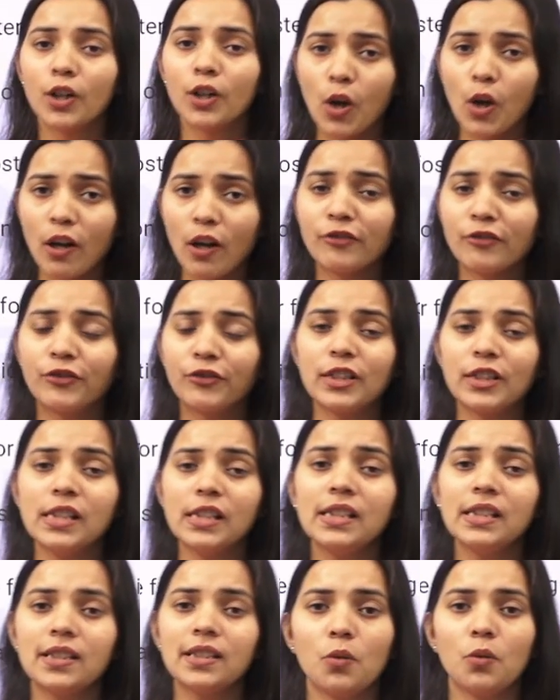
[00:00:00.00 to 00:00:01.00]

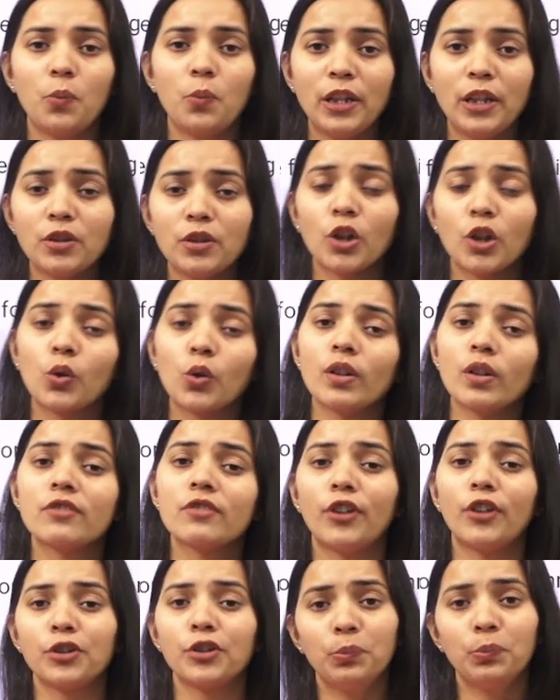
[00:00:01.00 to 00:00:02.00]
confident when you are going
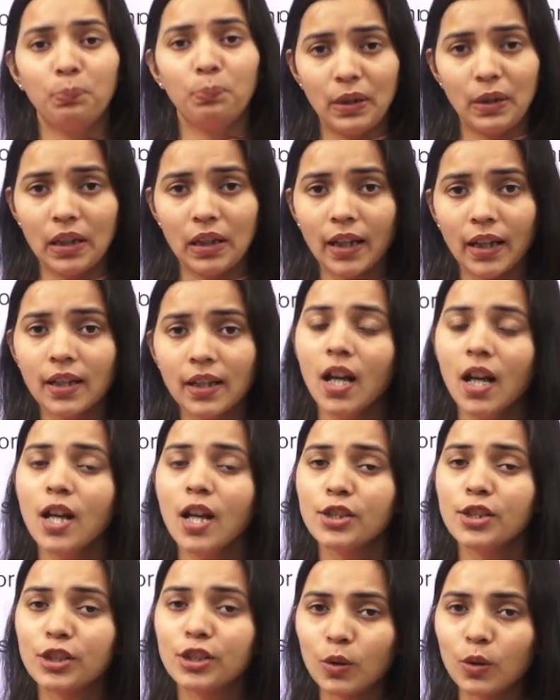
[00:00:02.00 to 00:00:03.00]
for your PI
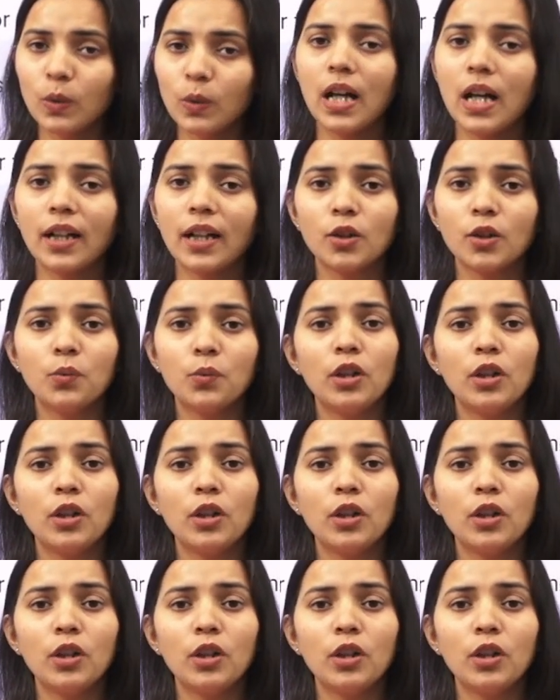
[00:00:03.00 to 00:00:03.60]
so that you